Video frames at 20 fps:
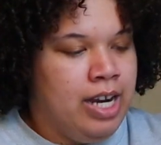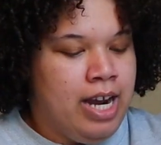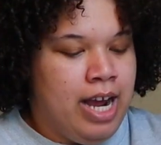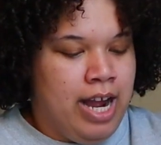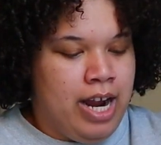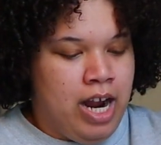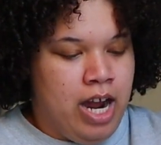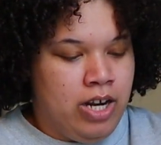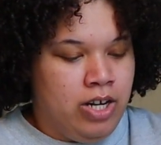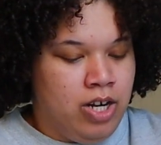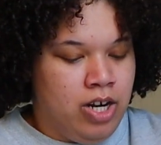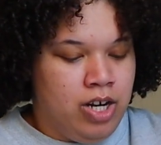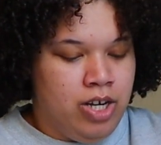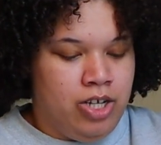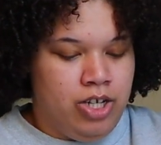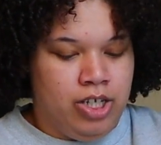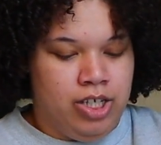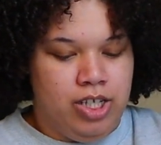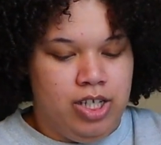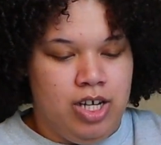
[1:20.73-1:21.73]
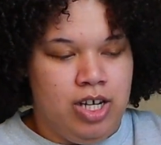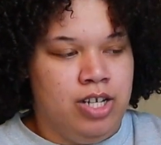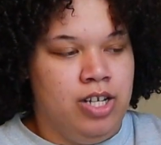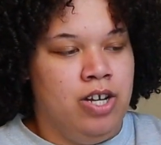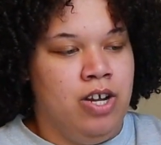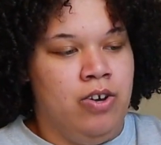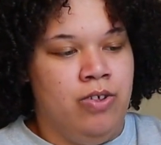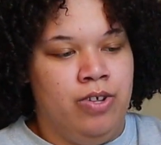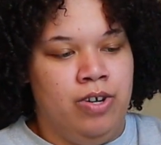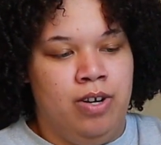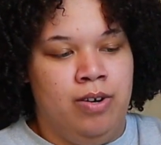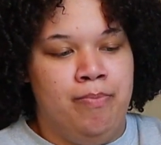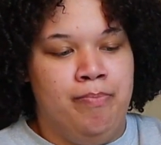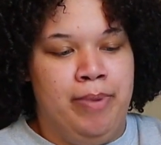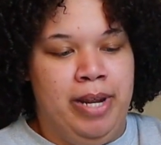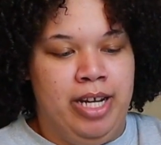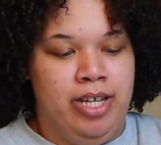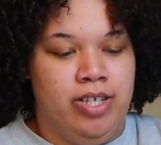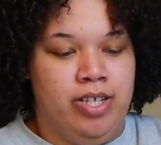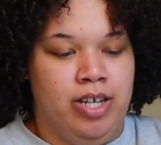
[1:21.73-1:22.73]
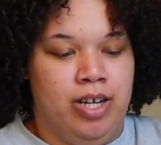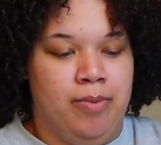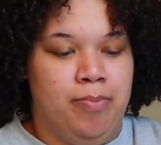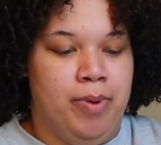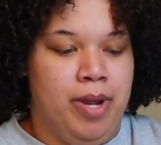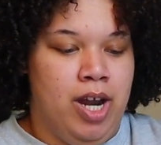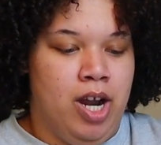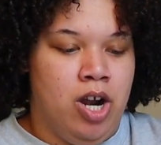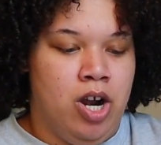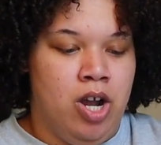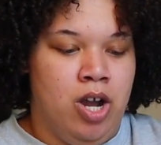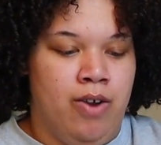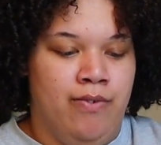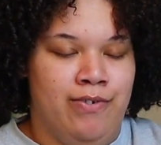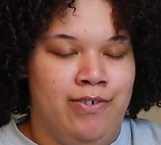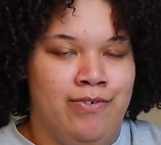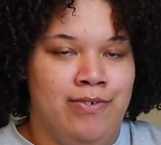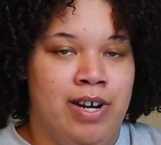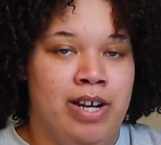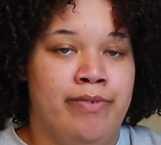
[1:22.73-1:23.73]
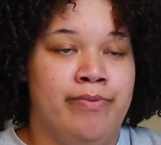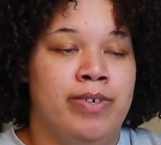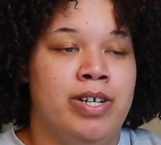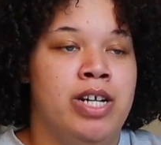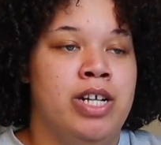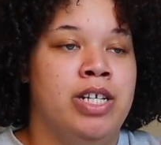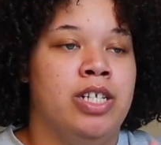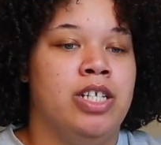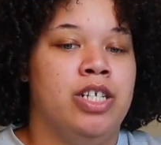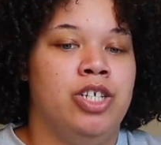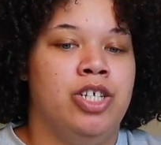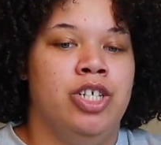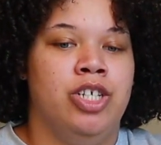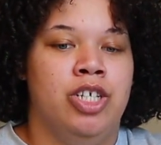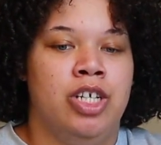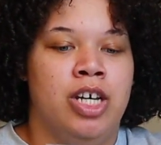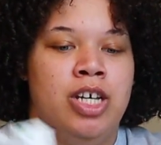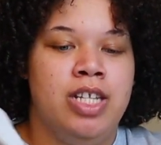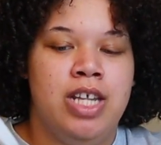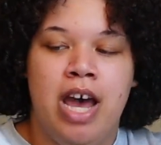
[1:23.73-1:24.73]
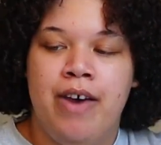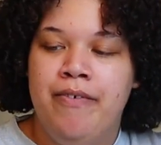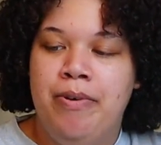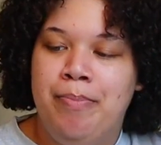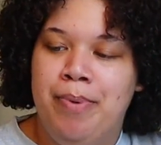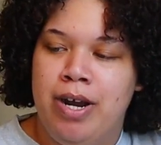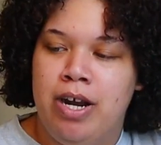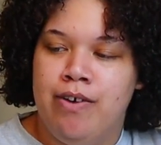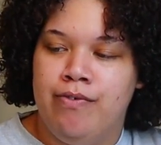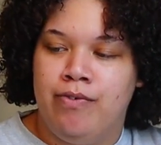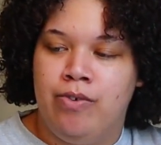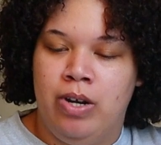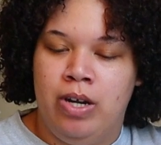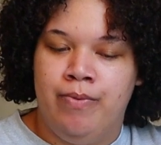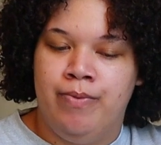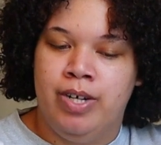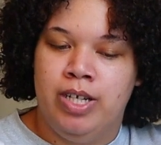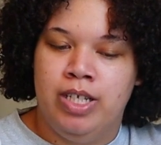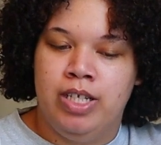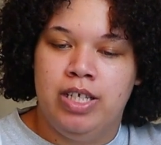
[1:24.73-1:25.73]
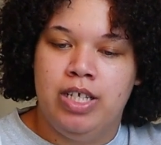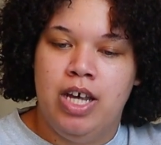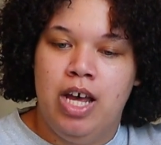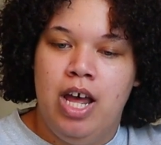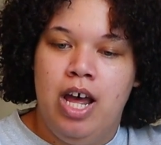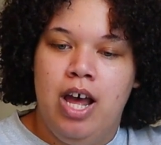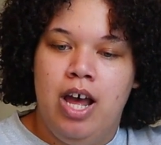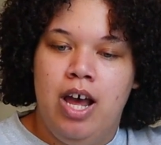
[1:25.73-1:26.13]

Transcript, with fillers: then I got her just another basic pair of gray ones. She does have a pair of gray ones,